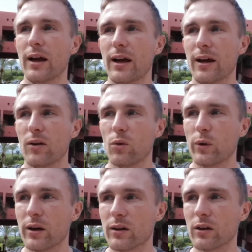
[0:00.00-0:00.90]
And
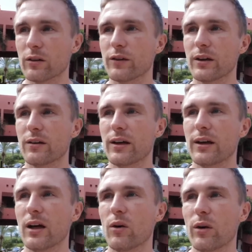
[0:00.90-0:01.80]
we are confident right
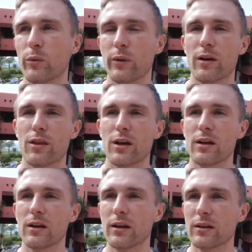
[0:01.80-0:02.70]
now and we are
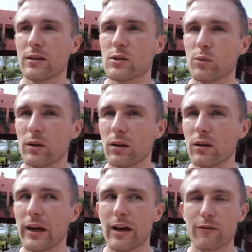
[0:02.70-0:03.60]
thinking that this will
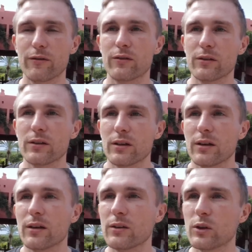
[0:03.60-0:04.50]
have
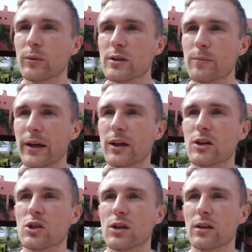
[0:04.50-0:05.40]
the tubeless
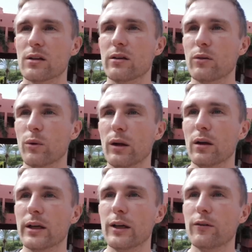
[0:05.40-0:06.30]
package and
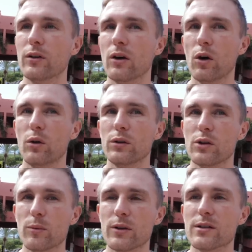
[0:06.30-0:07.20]
will give the whole
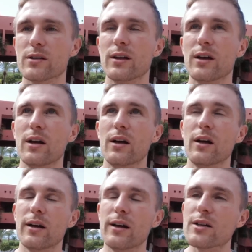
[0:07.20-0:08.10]
tubeless
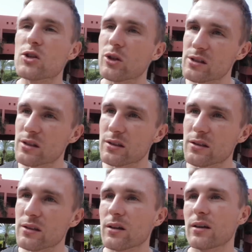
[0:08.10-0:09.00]
interested
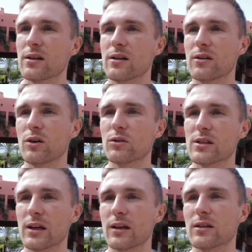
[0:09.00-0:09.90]
uh, road
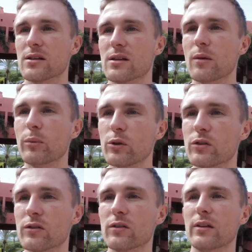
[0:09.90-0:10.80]
cyclist a
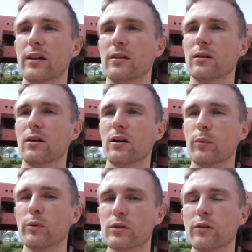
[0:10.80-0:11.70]
boost and a
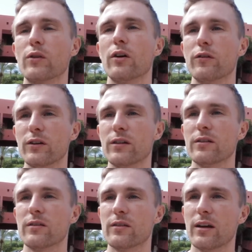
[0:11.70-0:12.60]
boost of
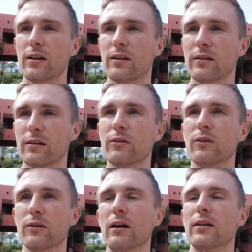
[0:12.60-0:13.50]
confidence that
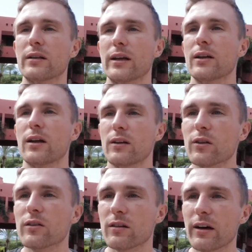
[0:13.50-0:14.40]
well they can
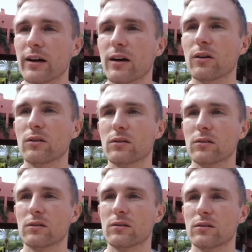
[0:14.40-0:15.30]
use it right now. Okay.